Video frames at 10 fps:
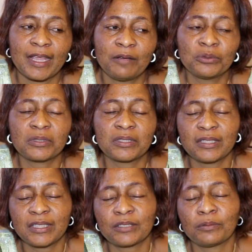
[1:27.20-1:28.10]
I want to
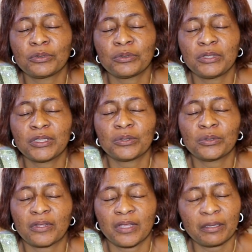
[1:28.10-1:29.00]
seize this opportunity
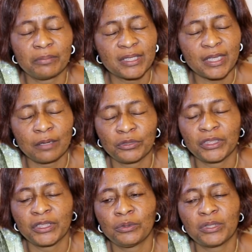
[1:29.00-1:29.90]
to thank Mr.
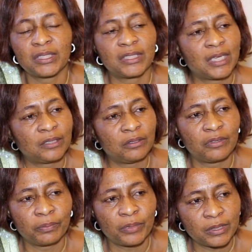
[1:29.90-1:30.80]
Mori, who is in charge
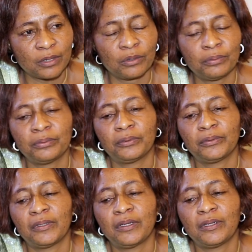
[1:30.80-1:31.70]
of the press club.
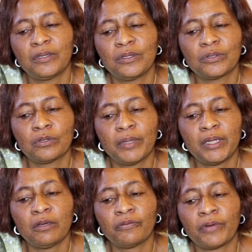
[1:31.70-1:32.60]
So
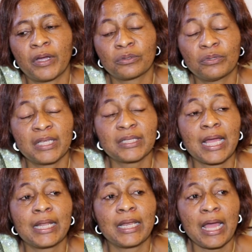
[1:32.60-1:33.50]
many of our students
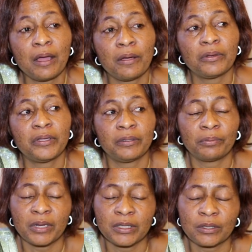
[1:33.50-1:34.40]
are now in the
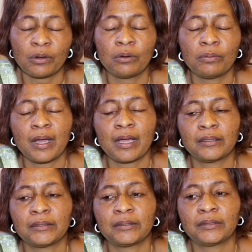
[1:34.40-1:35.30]
press club,
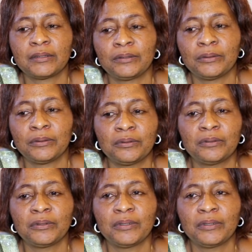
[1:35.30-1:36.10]
and you know,